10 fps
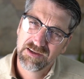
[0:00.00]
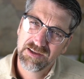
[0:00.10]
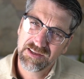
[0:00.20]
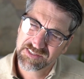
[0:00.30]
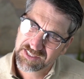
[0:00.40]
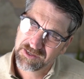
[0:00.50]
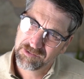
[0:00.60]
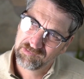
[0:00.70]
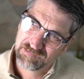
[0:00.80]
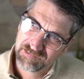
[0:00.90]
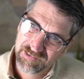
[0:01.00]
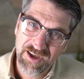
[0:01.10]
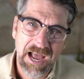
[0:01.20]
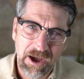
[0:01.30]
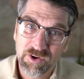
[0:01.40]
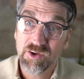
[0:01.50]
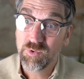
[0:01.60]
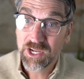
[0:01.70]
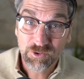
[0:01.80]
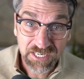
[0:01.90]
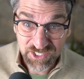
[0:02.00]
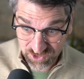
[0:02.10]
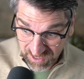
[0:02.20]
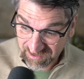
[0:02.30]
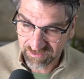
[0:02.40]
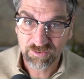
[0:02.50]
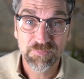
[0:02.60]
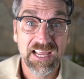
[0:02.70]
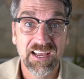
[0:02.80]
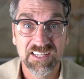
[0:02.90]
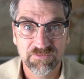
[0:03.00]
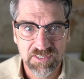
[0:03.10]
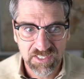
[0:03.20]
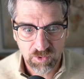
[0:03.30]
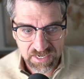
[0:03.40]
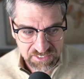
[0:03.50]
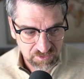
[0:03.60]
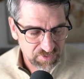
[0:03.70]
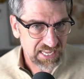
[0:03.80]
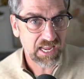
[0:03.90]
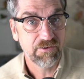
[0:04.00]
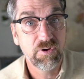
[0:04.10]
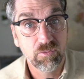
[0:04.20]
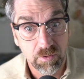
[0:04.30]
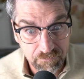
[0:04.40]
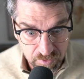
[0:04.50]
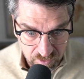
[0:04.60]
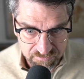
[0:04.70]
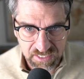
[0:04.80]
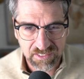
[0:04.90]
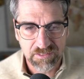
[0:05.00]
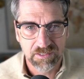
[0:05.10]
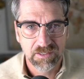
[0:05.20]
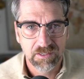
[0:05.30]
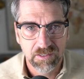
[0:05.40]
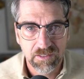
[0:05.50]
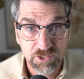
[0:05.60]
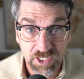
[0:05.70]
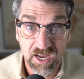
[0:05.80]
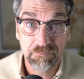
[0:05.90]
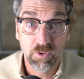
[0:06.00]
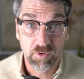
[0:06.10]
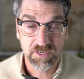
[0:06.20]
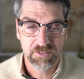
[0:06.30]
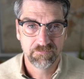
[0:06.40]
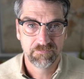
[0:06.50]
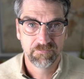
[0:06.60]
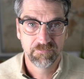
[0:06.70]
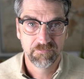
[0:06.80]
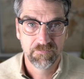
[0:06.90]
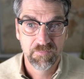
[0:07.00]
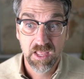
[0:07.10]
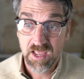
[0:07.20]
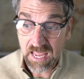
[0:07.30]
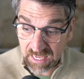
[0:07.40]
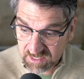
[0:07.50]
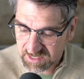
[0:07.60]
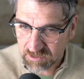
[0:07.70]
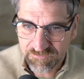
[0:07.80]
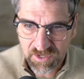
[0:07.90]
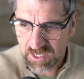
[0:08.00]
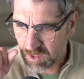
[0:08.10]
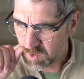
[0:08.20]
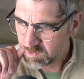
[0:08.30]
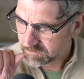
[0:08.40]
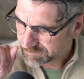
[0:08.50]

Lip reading: And so how can we create structure from chaos was the question. We can't, if we removed it, she got bored. And so for you,